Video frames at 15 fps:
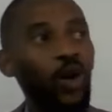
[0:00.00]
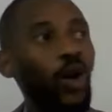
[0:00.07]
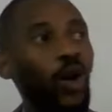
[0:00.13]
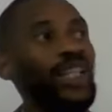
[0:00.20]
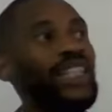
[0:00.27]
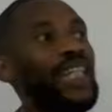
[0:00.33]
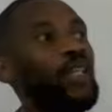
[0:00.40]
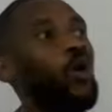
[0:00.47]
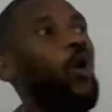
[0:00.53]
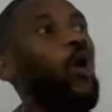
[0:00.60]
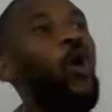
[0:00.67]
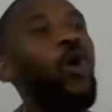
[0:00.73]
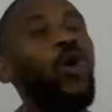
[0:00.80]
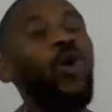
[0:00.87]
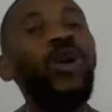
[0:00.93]
God is an
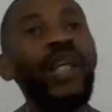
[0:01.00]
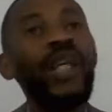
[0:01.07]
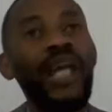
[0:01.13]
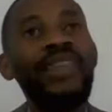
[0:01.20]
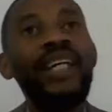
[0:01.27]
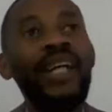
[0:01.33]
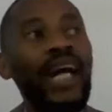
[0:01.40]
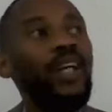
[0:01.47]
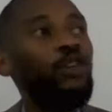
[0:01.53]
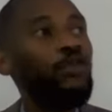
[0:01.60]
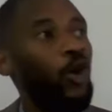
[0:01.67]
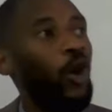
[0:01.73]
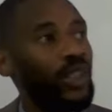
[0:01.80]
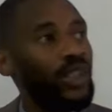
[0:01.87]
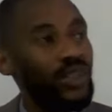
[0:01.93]
all or nothing kind of
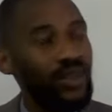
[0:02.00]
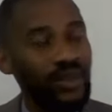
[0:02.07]
God.